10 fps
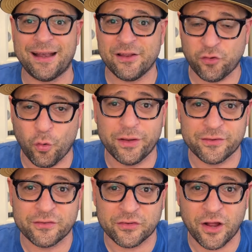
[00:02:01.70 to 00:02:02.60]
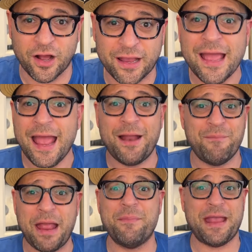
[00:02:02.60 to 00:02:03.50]
any toys in stock, and
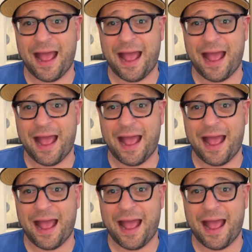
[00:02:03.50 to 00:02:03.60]
maybe